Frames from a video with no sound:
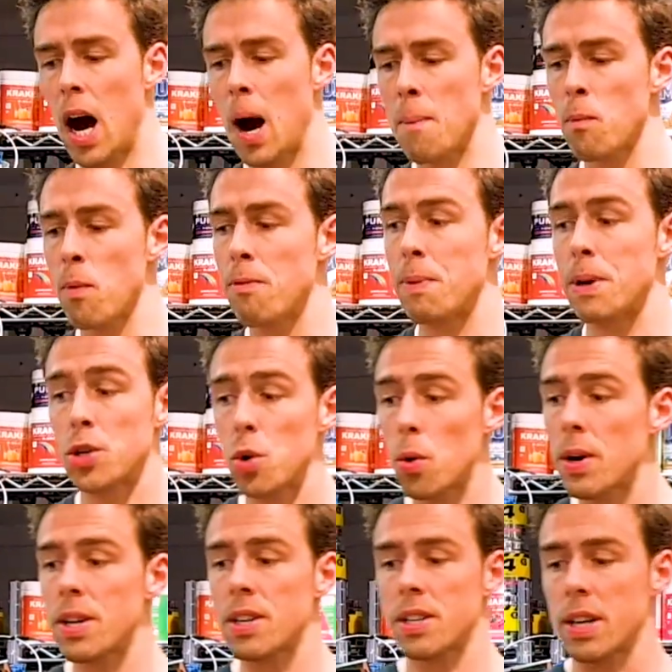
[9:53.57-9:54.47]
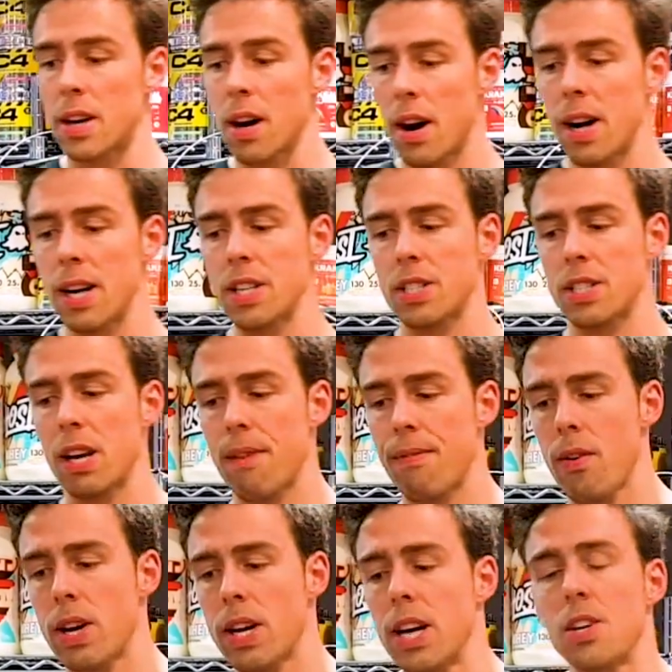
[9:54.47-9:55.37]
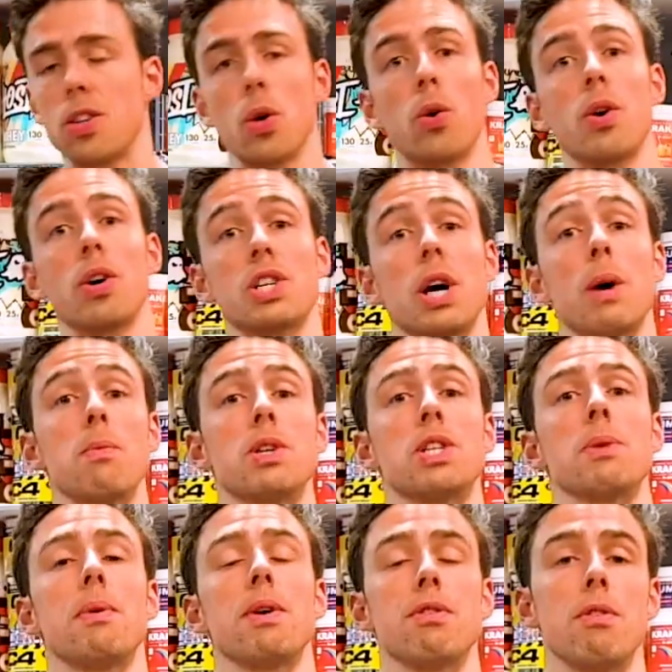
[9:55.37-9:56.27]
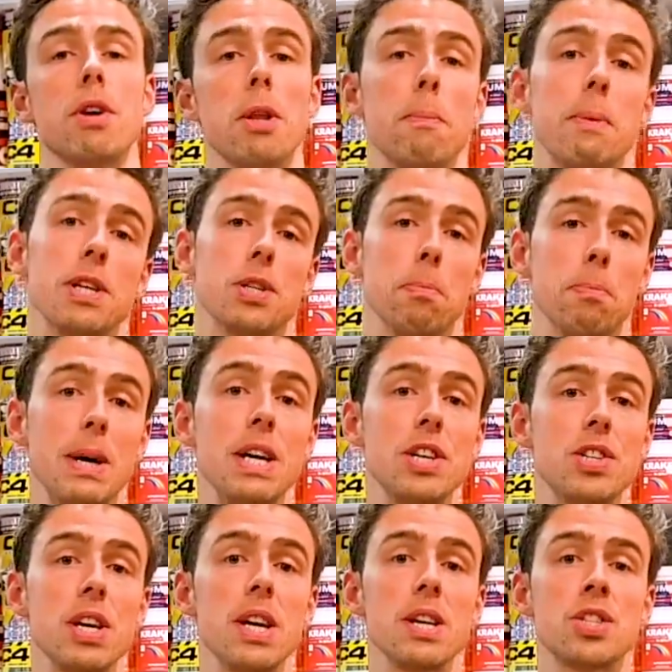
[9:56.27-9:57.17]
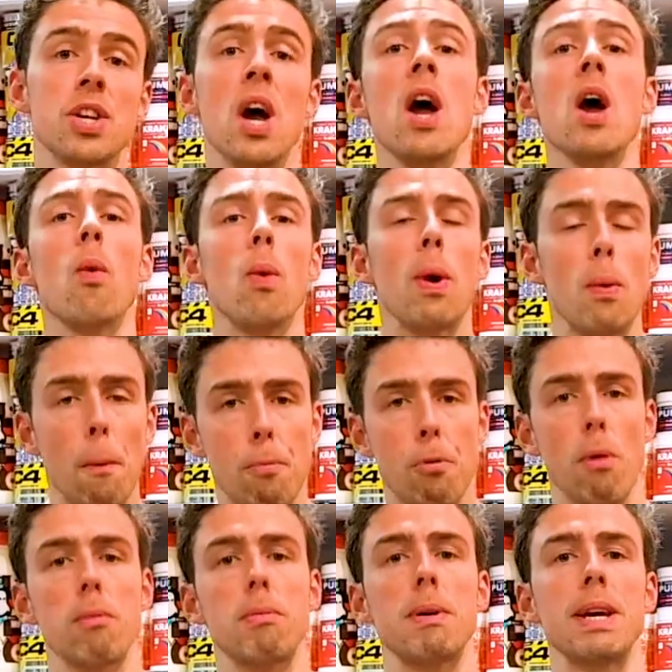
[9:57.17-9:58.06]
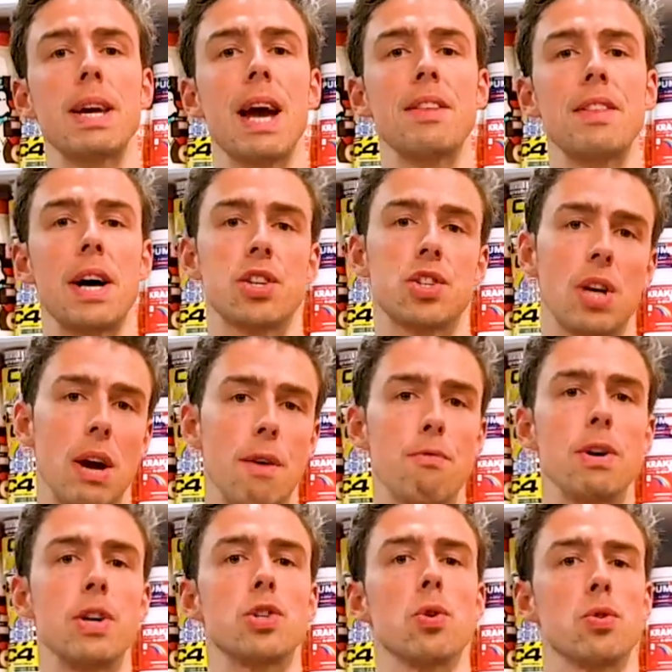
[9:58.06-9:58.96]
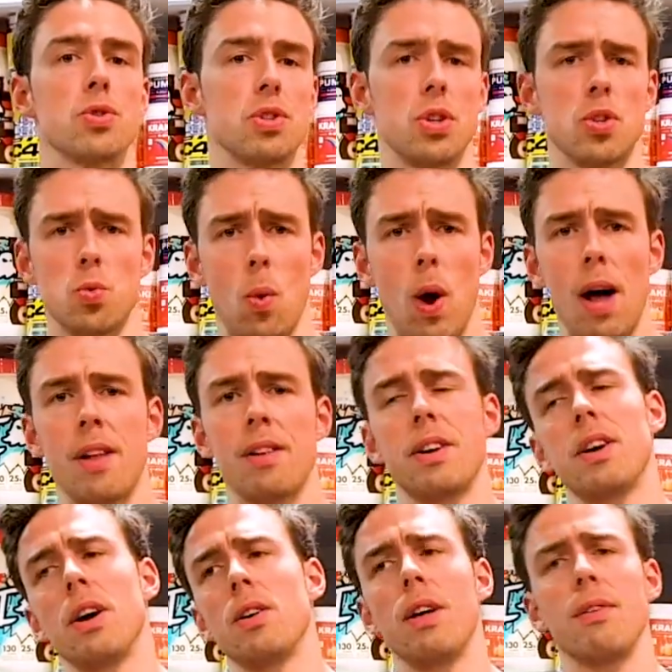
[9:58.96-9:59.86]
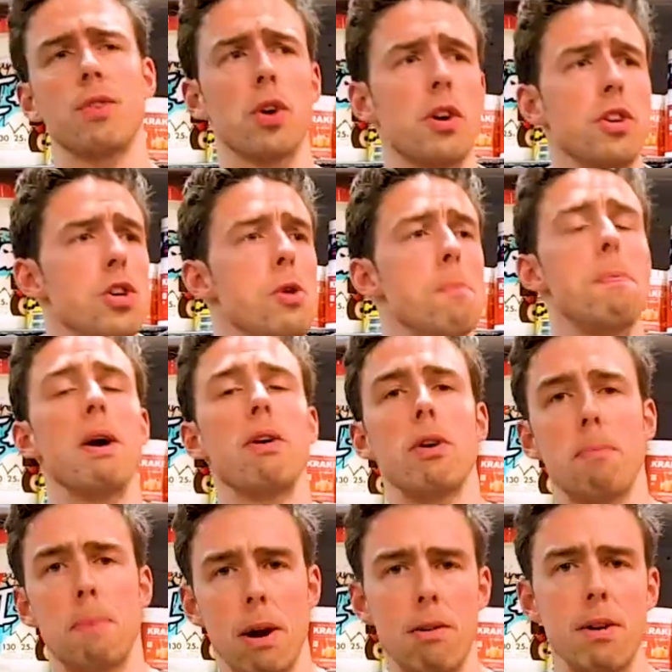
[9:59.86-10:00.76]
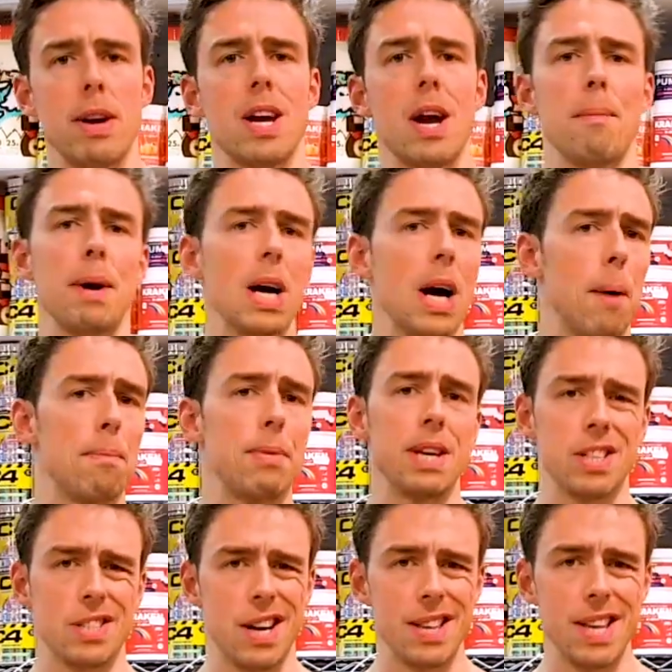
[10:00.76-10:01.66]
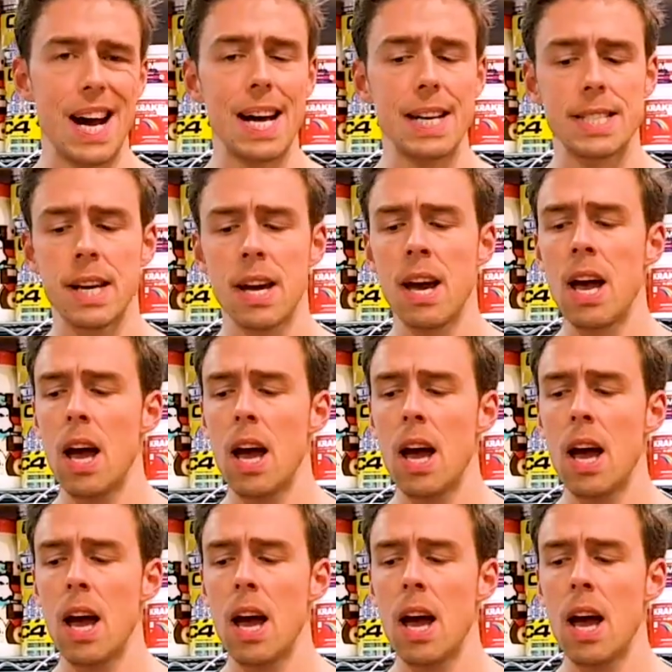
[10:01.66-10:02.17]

We've been talking to the guys. They're very keen to hook us up with some of their other bits and pieces. We will probably get their savoury sauces as well. I know they've got a new piri-piri coming up, things like that.